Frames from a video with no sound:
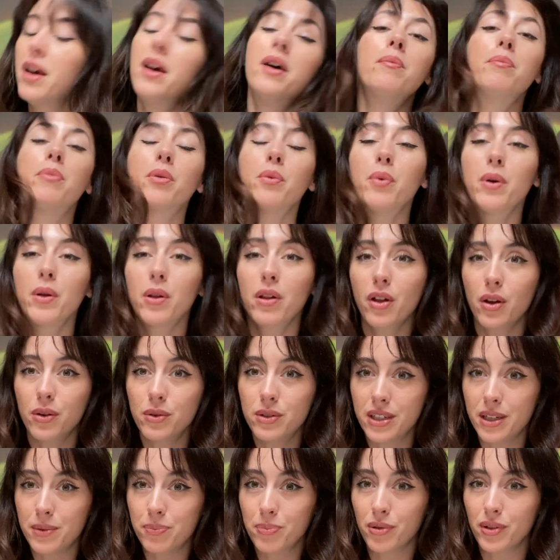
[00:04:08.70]
But we'll go
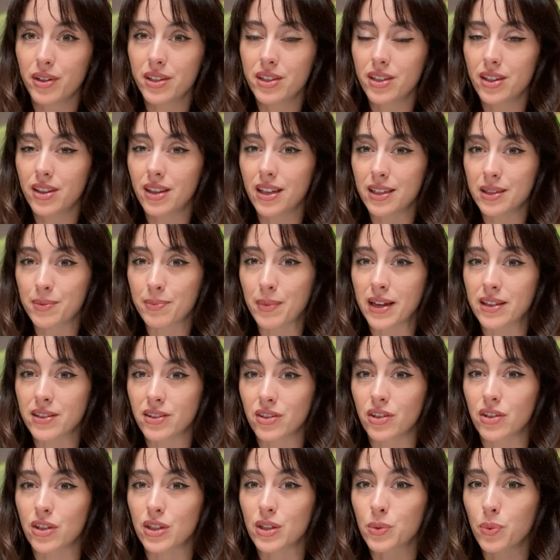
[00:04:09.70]
deeper into these
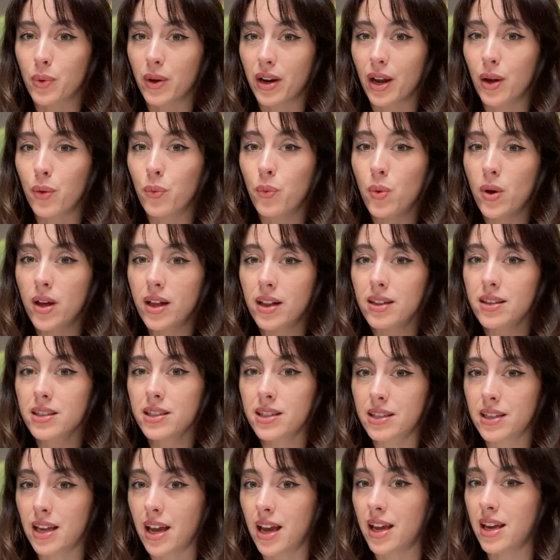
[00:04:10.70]
messages. What I will
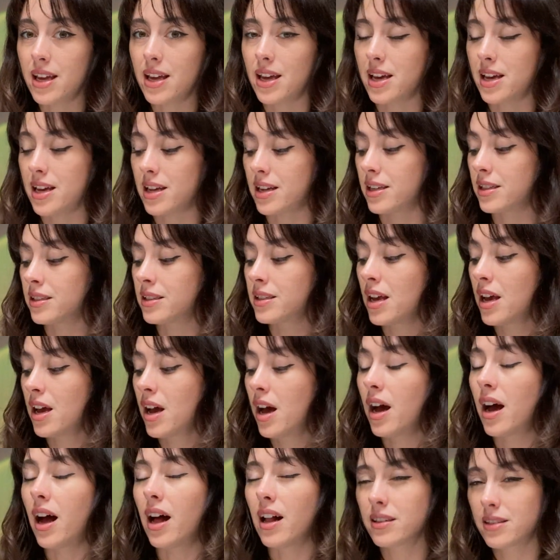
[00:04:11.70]
say is,
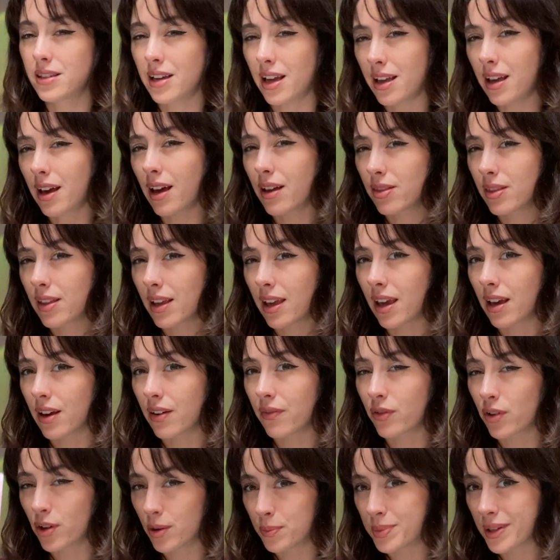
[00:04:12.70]
I'll take out the King
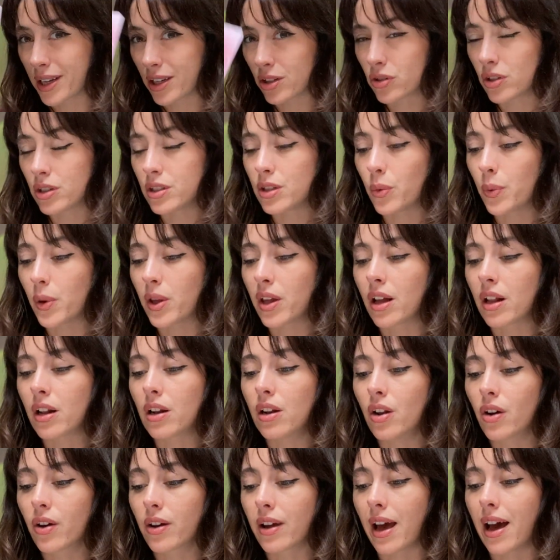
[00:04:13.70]
of Cups actually so we
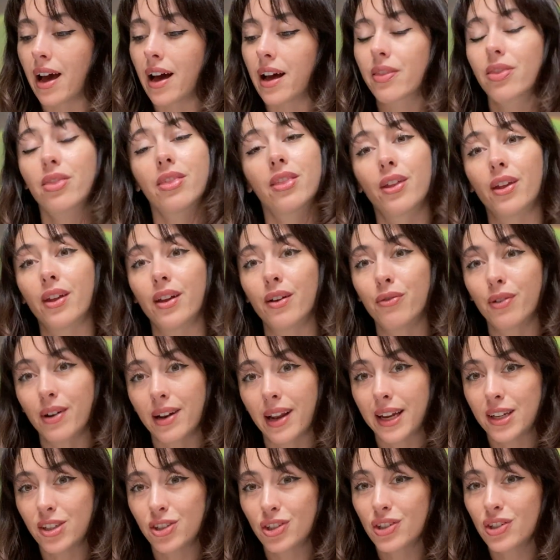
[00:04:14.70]
can look at the
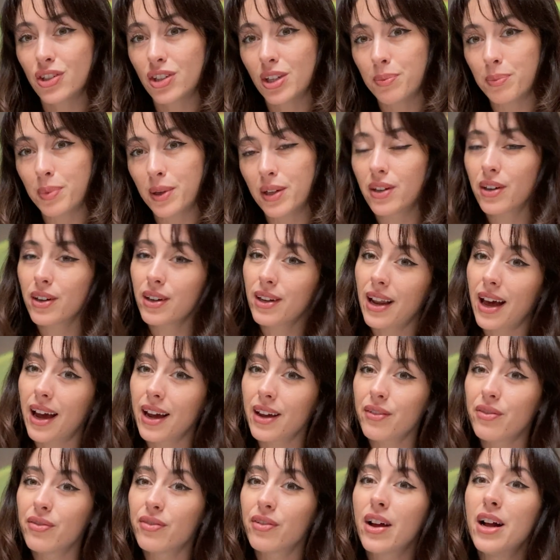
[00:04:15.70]
relationship in your
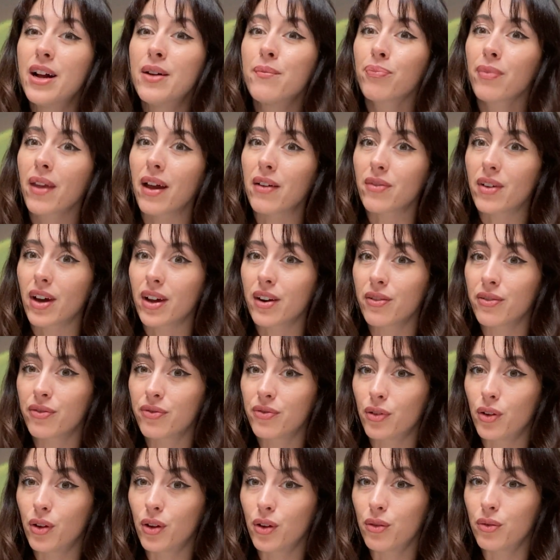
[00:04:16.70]
life. I've got a
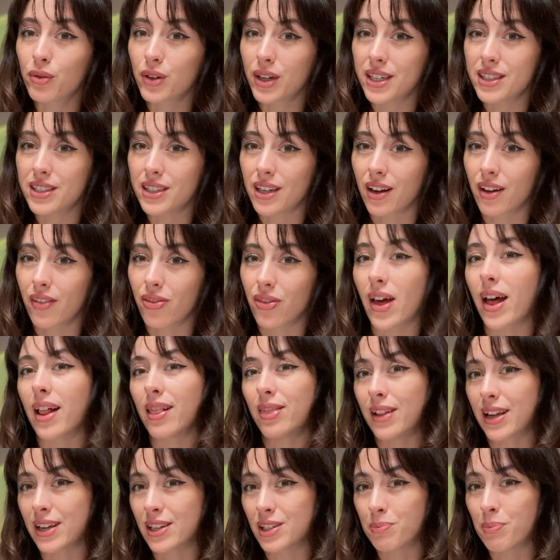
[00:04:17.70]
full reading on that
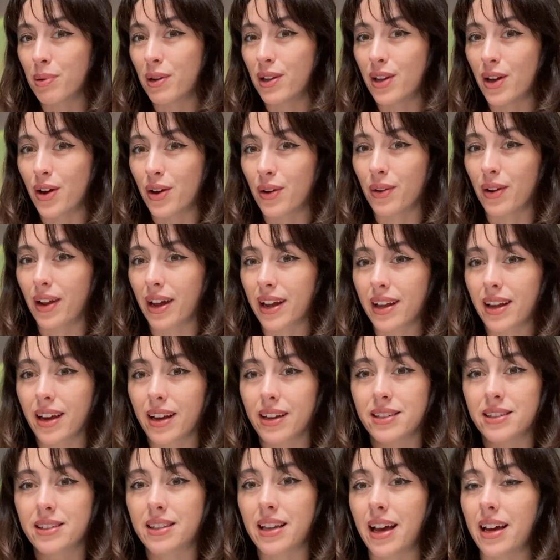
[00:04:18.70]
linked below, like I
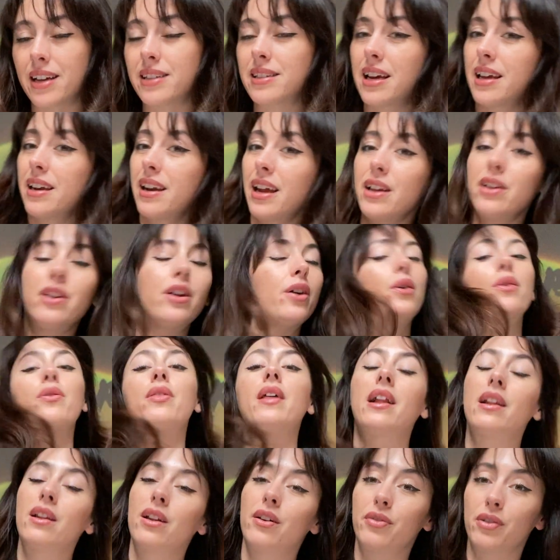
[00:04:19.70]
said. And I know
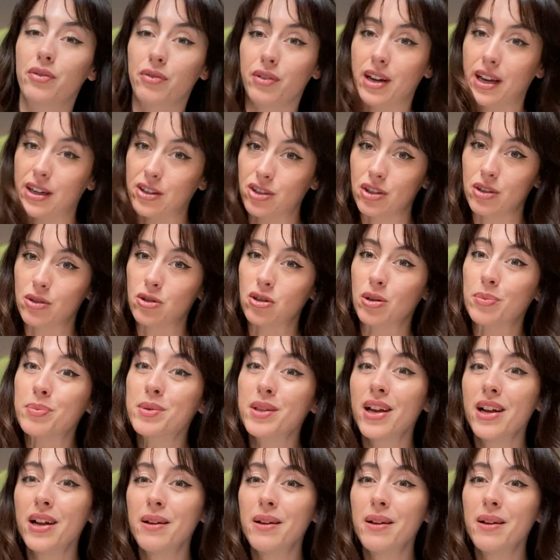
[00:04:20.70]
that love and relationships